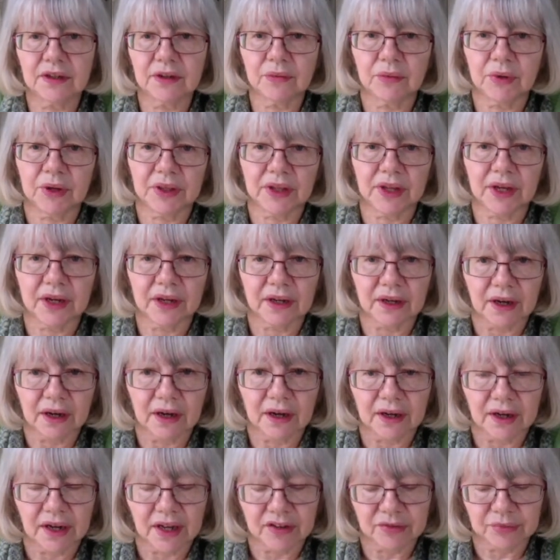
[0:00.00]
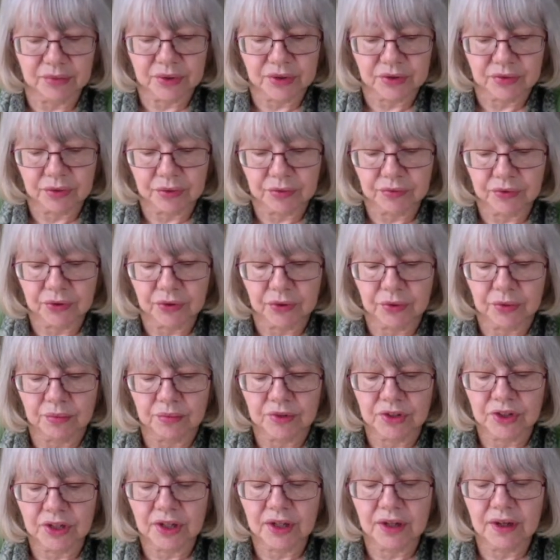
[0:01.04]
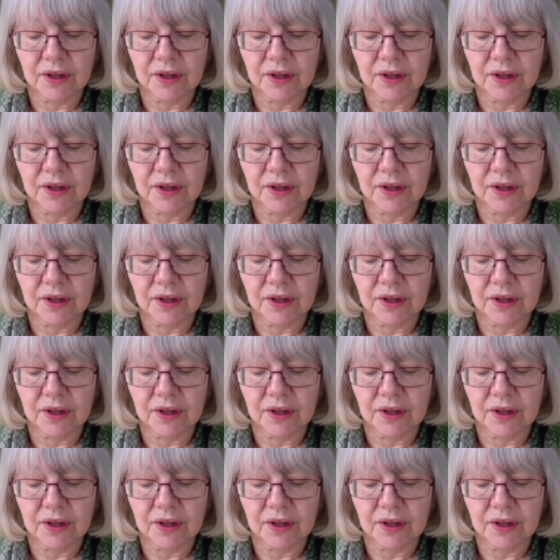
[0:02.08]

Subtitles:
when the ILF was reformed,